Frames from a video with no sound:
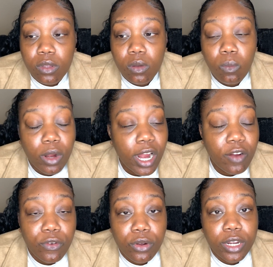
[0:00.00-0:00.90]

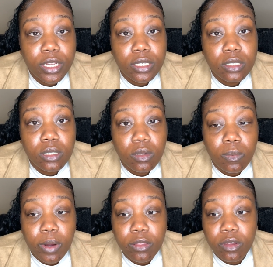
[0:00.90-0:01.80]
wherever it is,
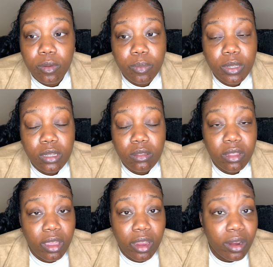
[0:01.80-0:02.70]
whether it be
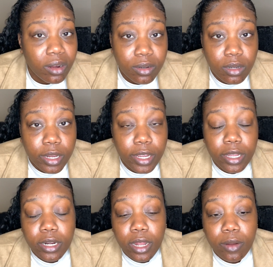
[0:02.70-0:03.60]
there,
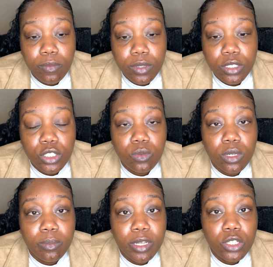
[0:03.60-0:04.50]
and I really just want
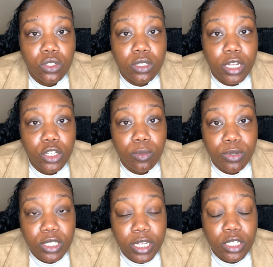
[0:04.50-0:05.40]
to make sure that you're
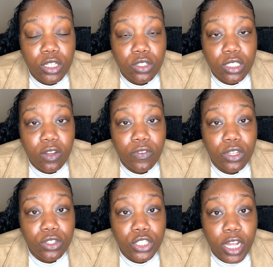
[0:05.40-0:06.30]
protecting yourself and
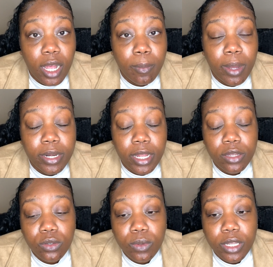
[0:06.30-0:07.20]
your job by not
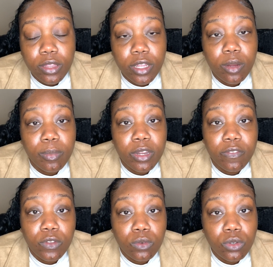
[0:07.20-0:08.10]
doing it there. But if
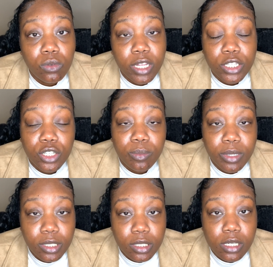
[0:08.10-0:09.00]
you do, that's your
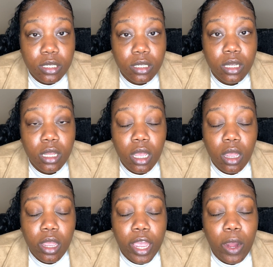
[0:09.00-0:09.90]
business.
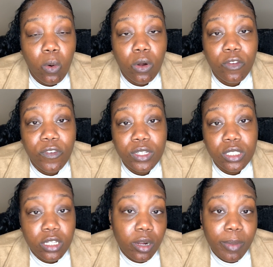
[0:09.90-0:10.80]
Or if
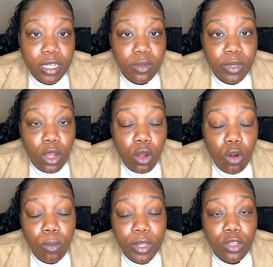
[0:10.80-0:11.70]
they're about to be
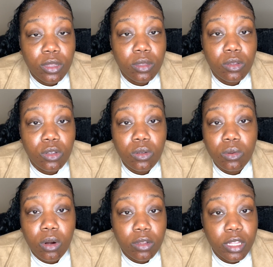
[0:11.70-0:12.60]
home and you
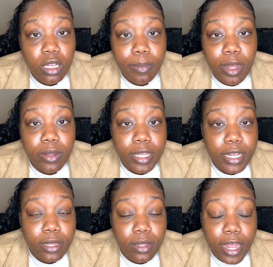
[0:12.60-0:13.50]
are thinking about
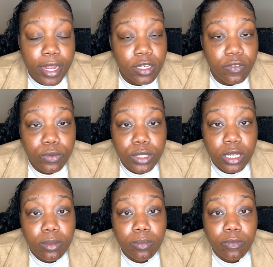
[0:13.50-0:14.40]
getting active with them,